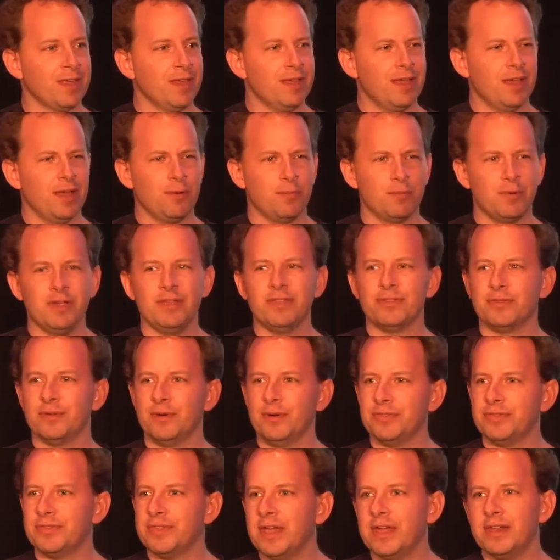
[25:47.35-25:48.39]
And we
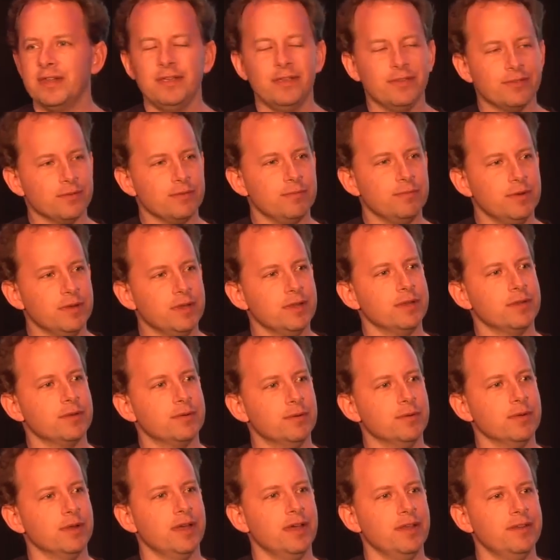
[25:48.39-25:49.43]
thought that is a really
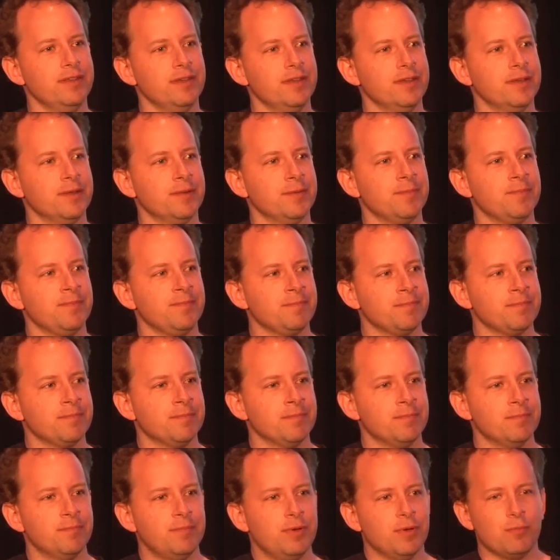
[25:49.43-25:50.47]
cool idea.
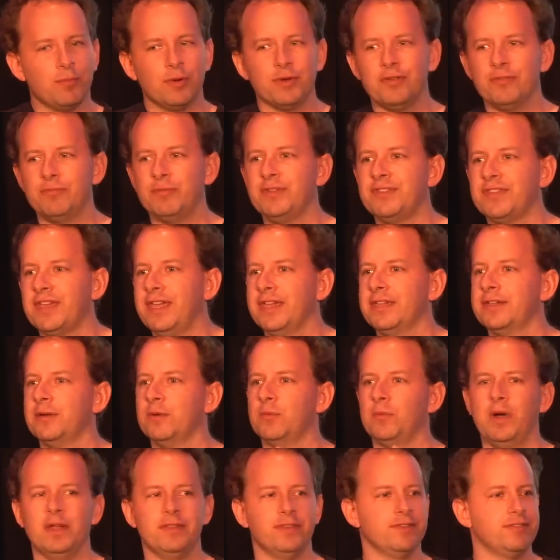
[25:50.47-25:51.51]
But what if we take it
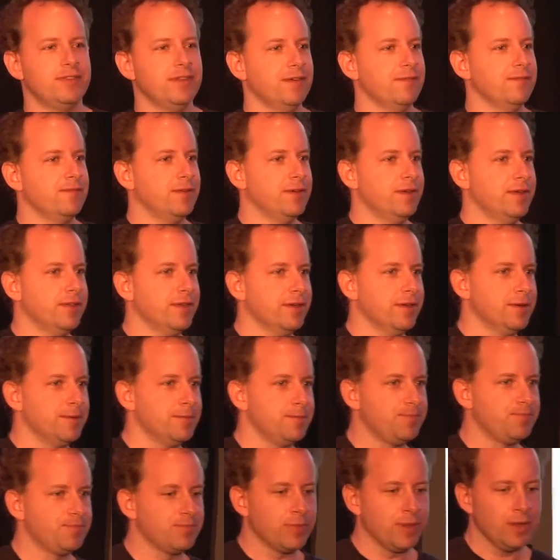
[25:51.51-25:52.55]
one step further?
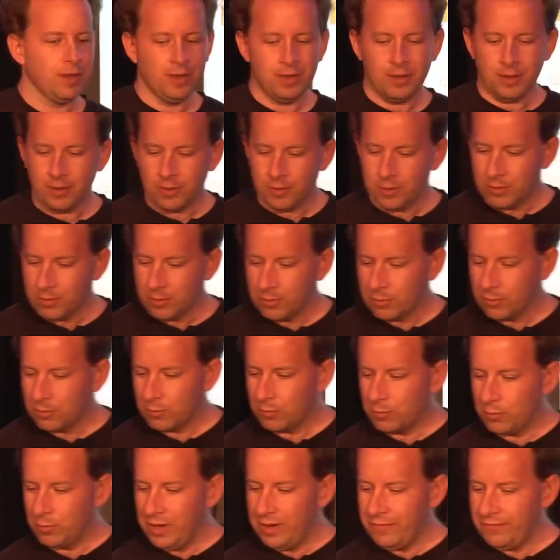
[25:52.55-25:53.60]

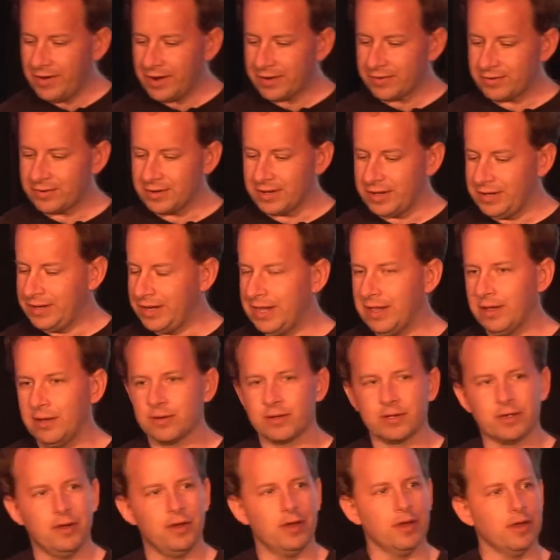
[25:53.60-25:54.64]
We've actually now
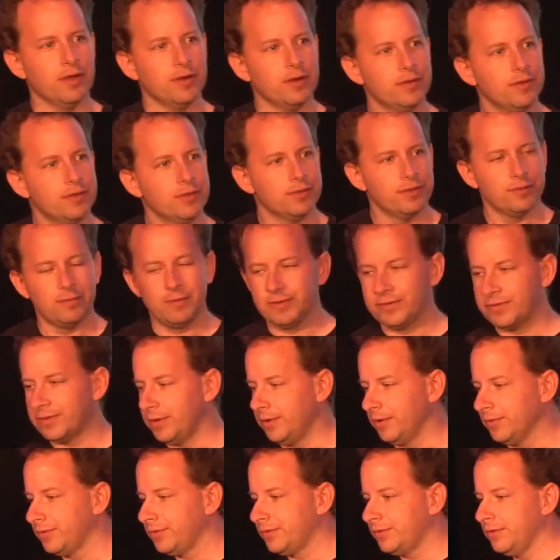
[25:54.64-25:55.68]
got the
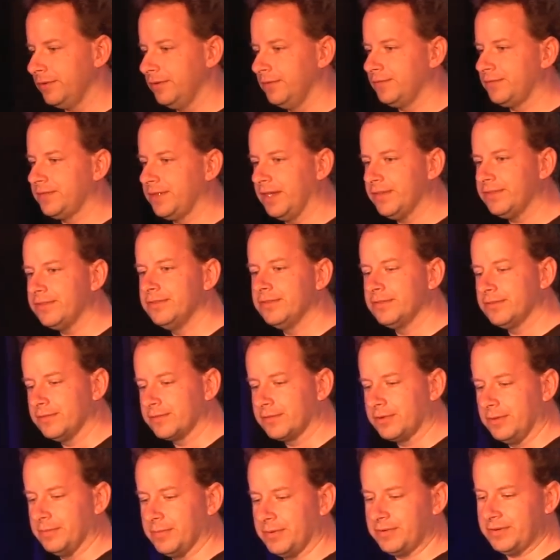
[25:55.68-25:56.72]
results of dozens of
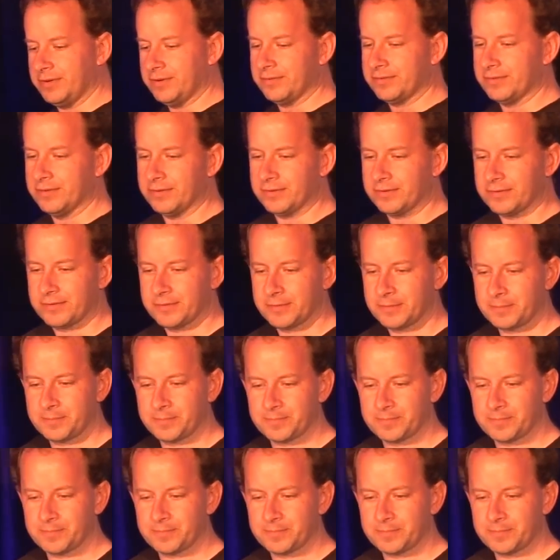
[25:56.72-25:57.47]
competitions.